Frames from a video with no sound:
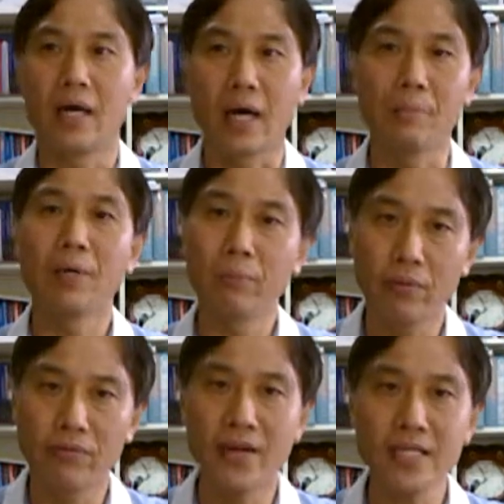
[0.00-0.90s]
I'm a
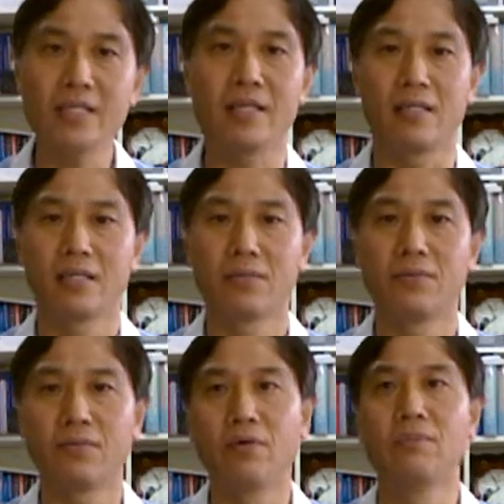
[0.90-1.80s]
professor
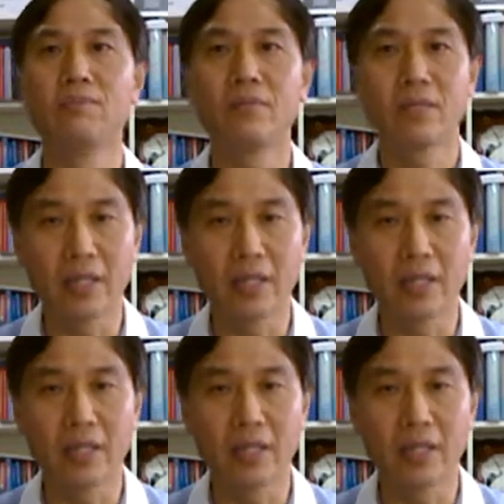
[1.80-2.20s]
from